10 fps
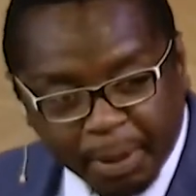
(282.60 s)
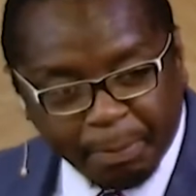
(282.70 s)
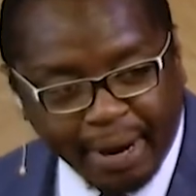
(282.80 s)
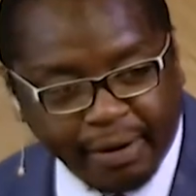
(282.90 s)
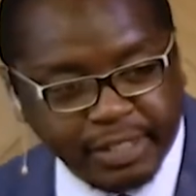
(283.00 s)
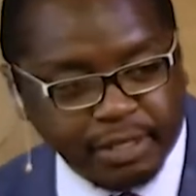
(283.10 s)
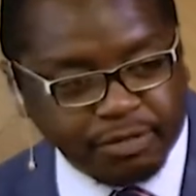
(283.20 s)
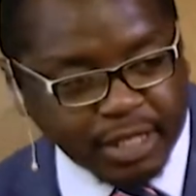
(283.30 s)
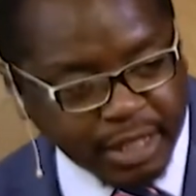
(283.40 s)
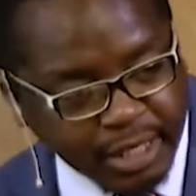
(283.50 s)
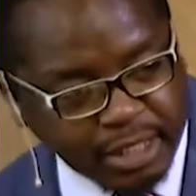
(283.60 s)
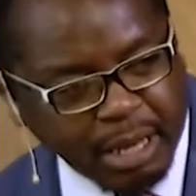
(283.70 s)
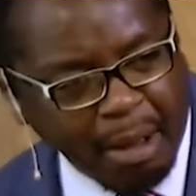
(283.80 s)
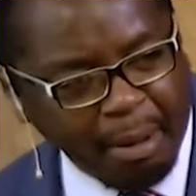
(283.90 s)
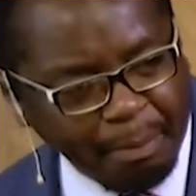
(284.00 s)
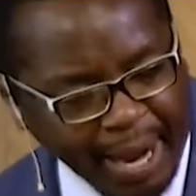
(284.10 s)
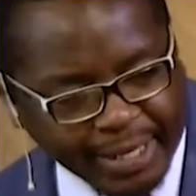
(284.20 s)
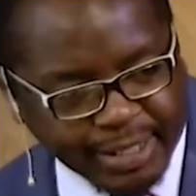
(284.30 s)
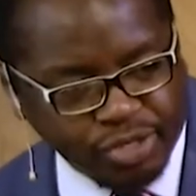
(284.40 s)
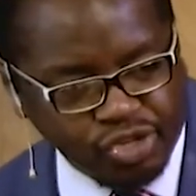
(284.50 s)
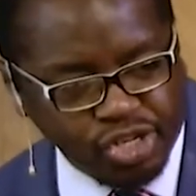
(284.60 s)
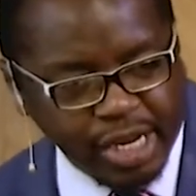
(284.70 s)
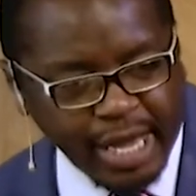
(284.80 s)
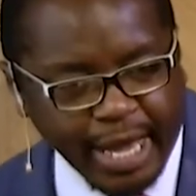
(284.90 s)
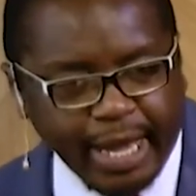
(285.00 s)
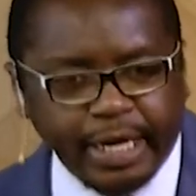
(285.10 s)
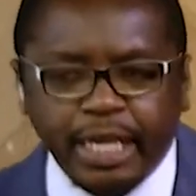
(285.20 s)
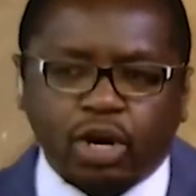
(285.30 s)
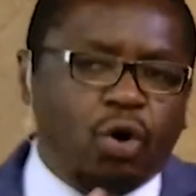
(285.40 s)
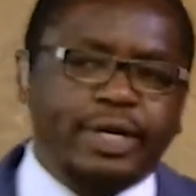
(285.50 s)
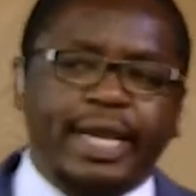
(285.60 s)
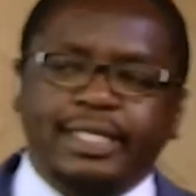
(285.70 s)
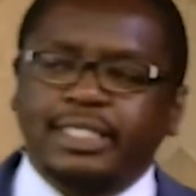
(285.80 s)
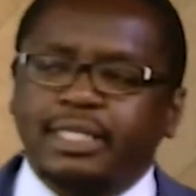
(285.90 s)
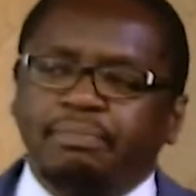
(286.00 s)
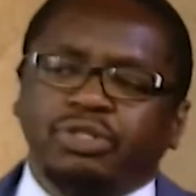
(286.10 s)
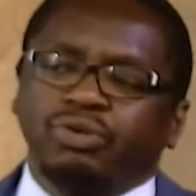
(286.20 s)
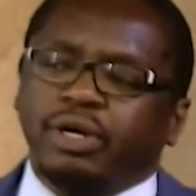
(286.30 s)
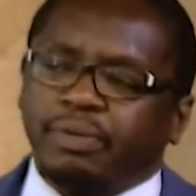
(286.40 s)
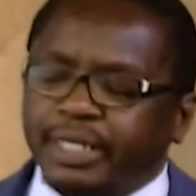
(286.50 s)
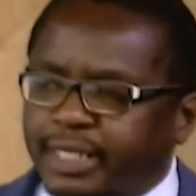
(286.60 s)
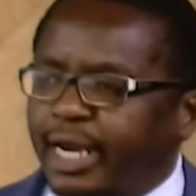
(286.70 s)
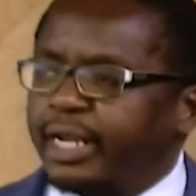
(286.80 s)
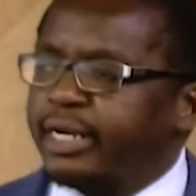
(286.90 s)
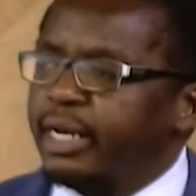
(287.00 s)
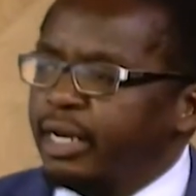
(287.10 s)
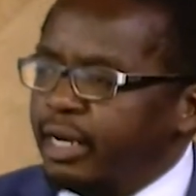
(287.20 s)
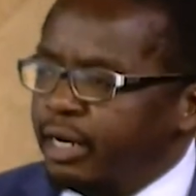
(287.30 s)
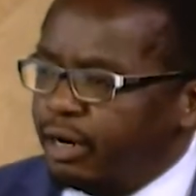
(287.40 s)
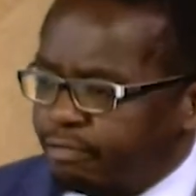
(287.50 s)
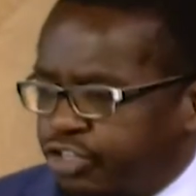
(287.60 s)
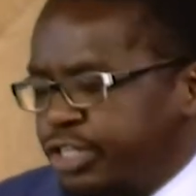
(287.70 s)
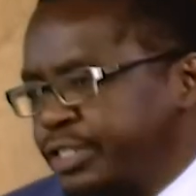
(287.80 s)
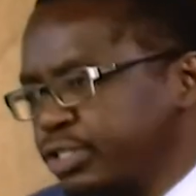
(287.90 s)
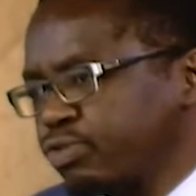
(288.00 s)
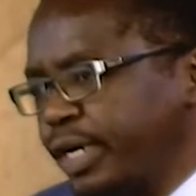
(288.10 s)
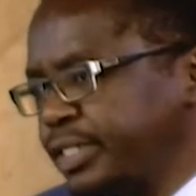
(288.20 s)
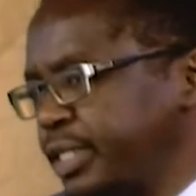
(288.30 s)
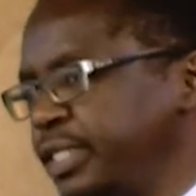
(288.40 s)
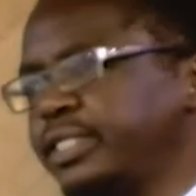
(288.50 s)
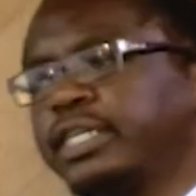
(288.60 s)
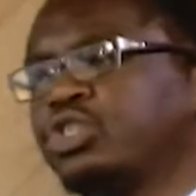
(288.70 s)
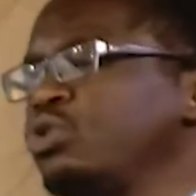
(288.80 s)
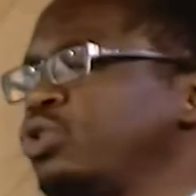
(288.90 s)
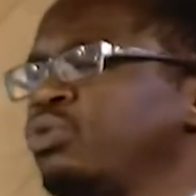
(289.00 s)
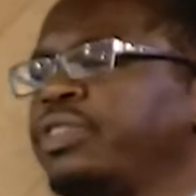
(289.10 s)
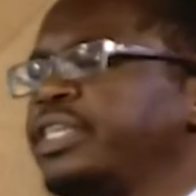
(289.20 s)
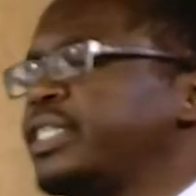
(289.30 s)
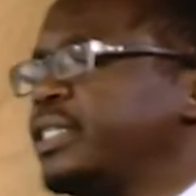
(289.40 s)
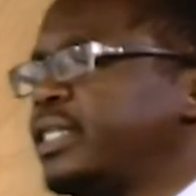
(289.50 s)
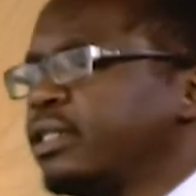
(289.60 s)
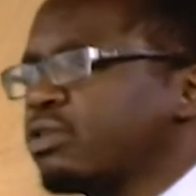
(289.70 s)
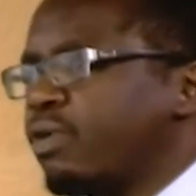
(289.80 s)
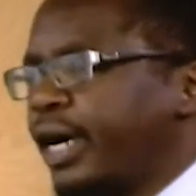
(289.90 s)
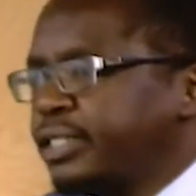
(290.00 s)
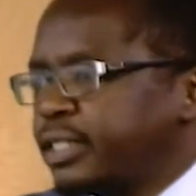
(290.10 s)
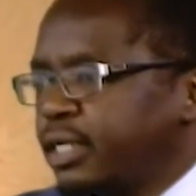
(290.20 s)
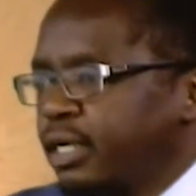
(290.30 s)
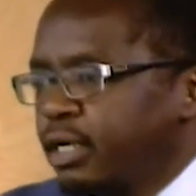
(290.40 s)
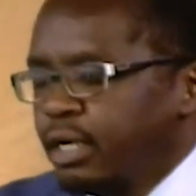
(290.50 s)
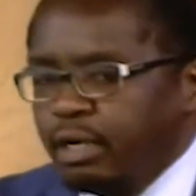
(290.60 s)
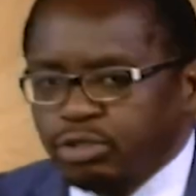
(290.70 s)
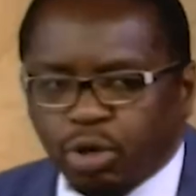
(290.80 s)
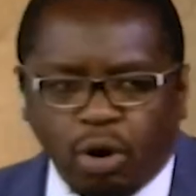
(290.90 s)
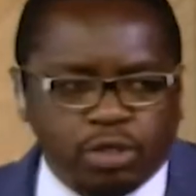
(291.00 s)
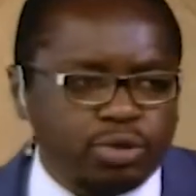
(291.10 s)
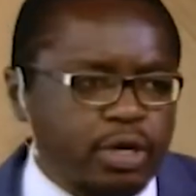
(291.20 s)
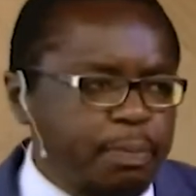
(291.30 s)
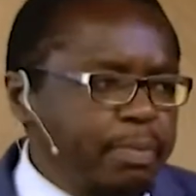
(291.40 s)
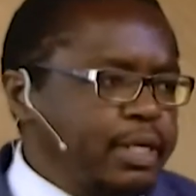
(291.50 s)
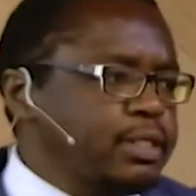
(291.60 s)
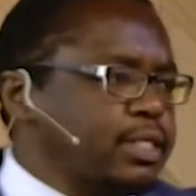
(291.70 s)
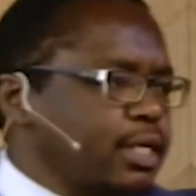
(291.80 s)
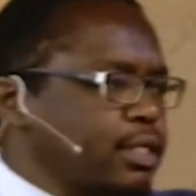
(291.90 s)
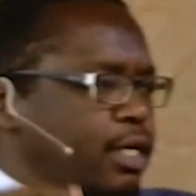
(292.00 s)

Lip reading: imperatives in this passage, and he connects them to the return of Jesus Christ. And he says, you do this until Christ. So it means that